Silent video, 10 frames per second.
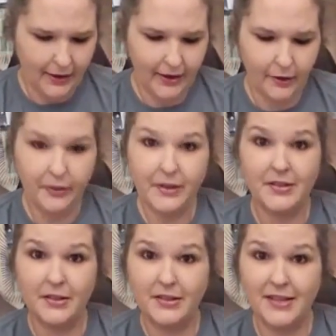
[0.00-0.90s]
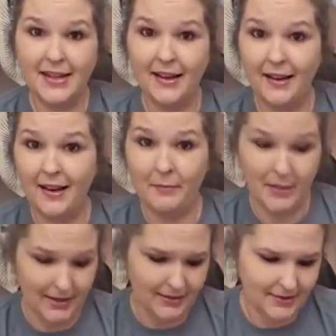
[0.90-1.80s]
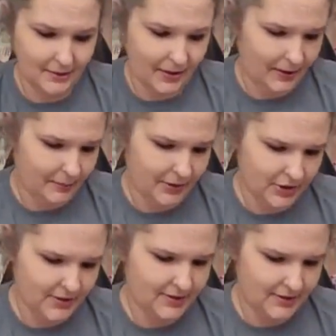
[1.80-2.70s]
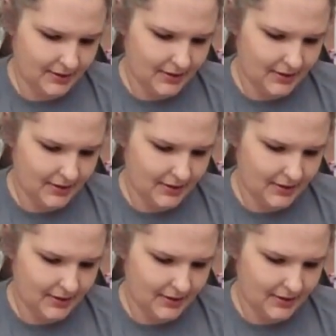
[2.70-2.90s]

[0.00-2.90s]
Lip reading: I know this looks like a hot mess, okay, but just